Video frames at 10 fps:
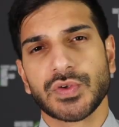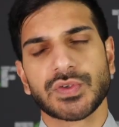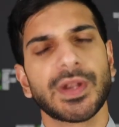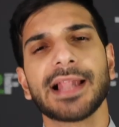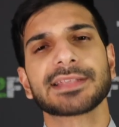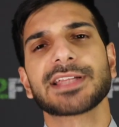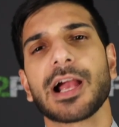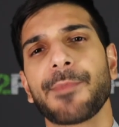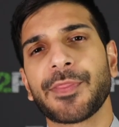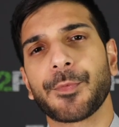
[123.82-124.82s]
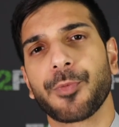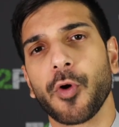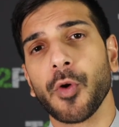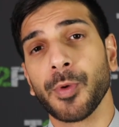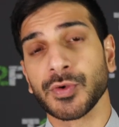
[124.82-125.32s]
So now let's talk about the
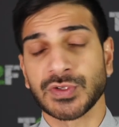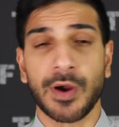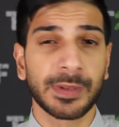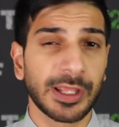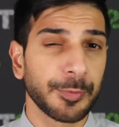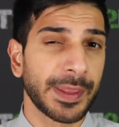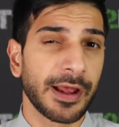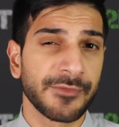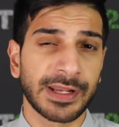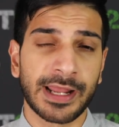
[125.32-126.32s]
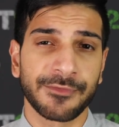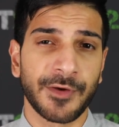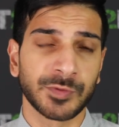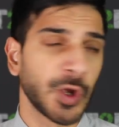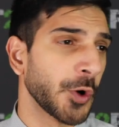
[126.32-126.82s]
Pro Bowl. So I'm a little bit of an N F
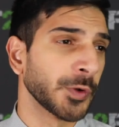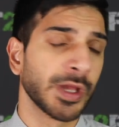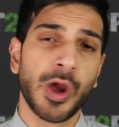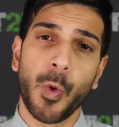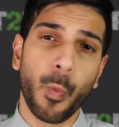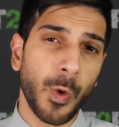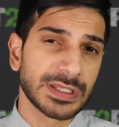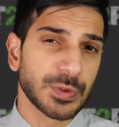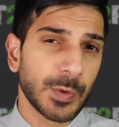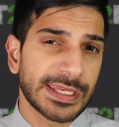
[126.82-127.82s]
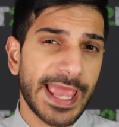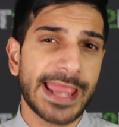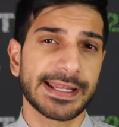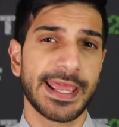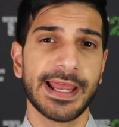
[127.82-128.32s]
L nerd. Once week
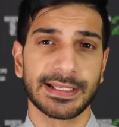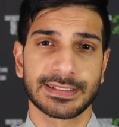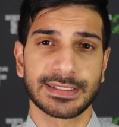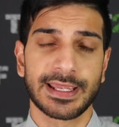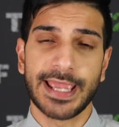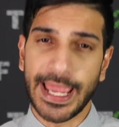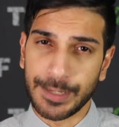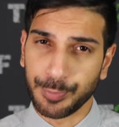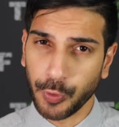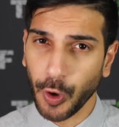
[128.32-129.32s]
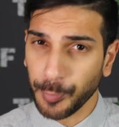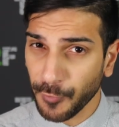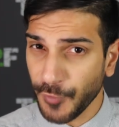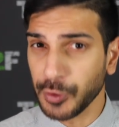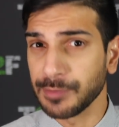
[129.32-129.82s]
eight hits and Pro
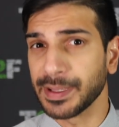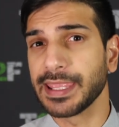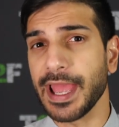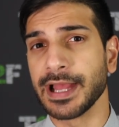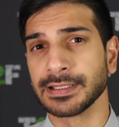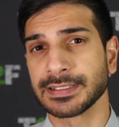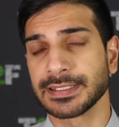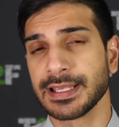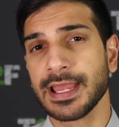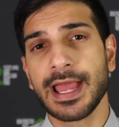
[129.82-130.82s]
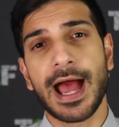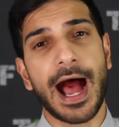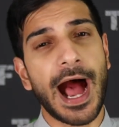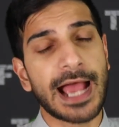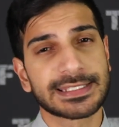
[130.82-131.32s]
Bowl voting begins,
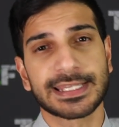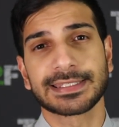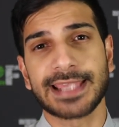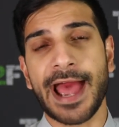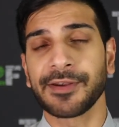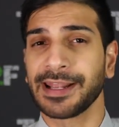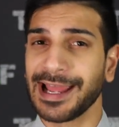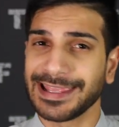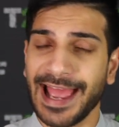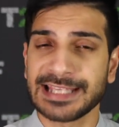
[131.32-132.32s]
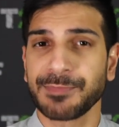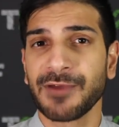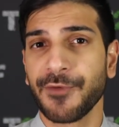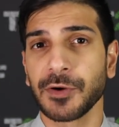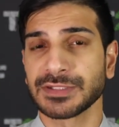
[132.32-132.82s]
I sit down and I cast
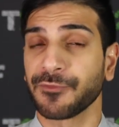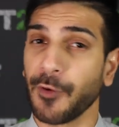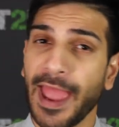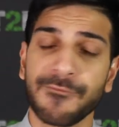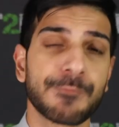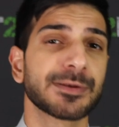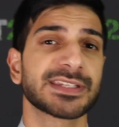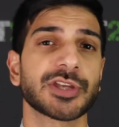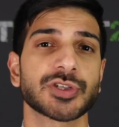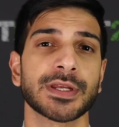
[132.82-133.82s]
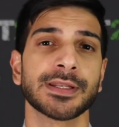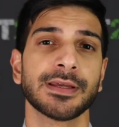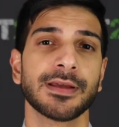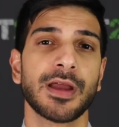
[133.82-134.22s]
my votes for every position